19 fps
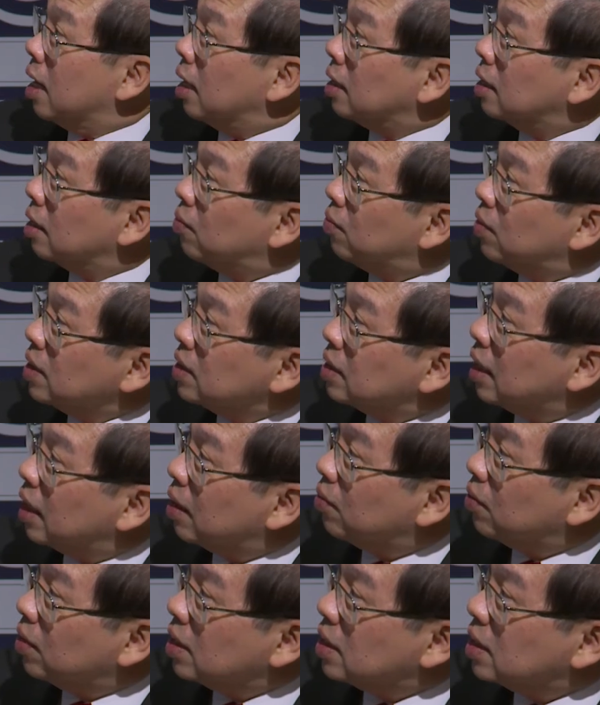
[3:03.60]
The first
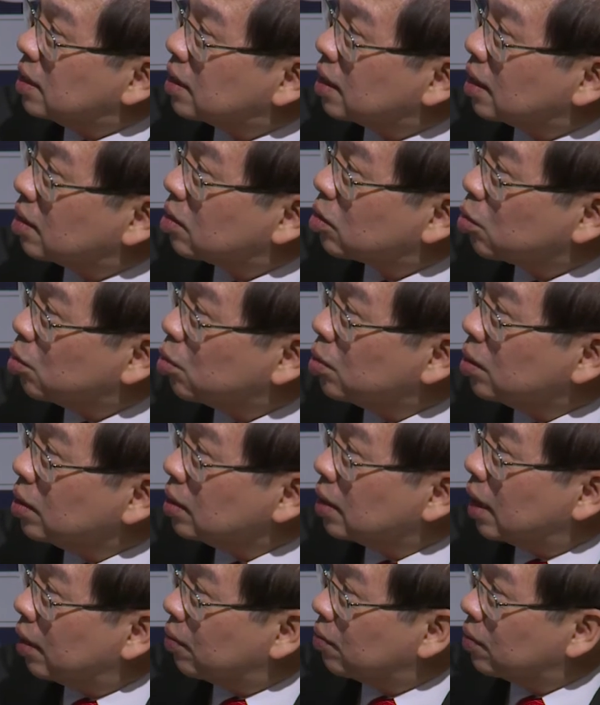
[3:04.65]
level is the school
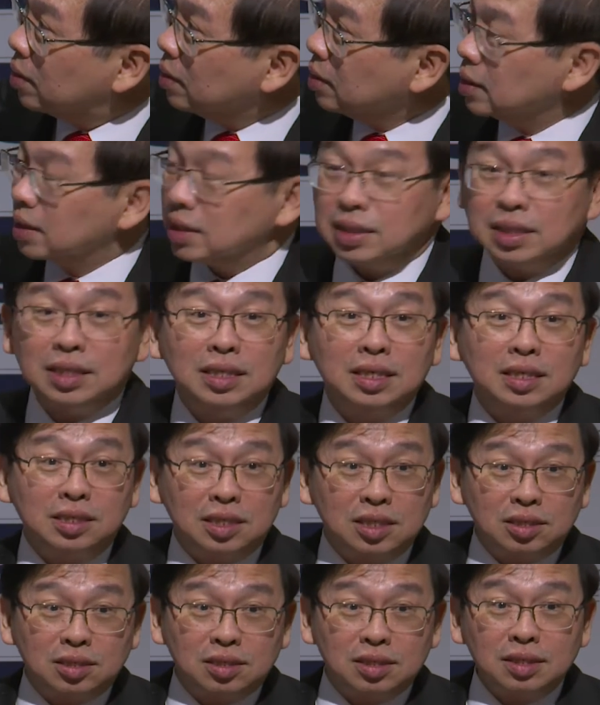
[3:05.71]
level, the senior
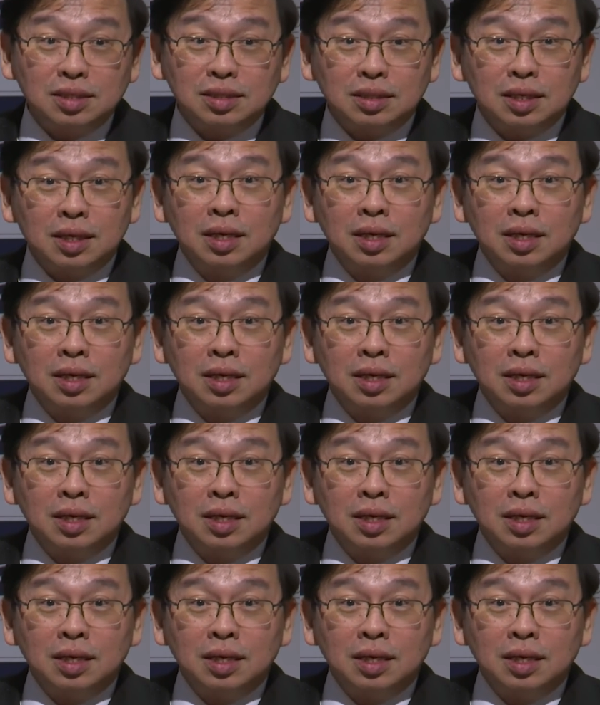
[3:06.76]
teachers,